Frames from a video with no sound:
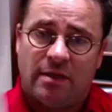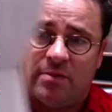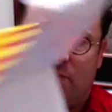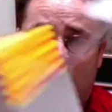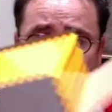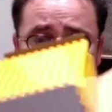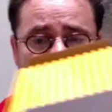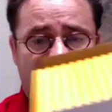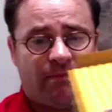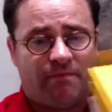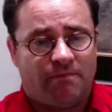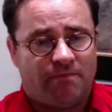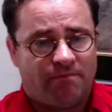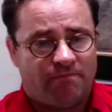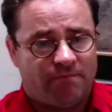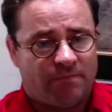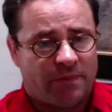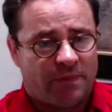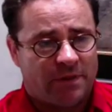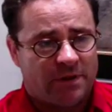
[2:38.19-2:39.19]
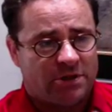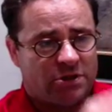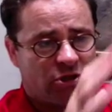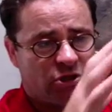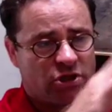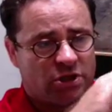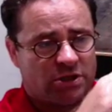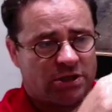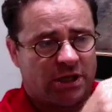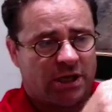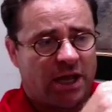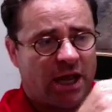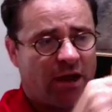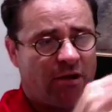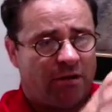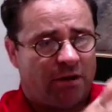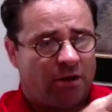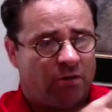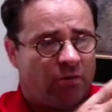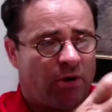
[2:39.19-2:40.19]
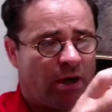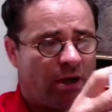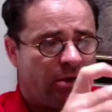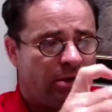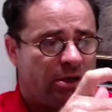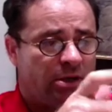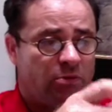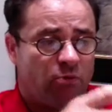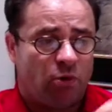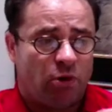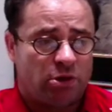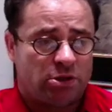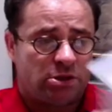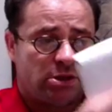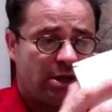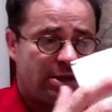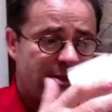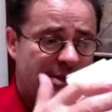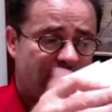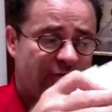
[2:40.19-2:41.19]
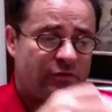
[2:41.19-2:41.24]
But this is just to carry it around, and it works nicely.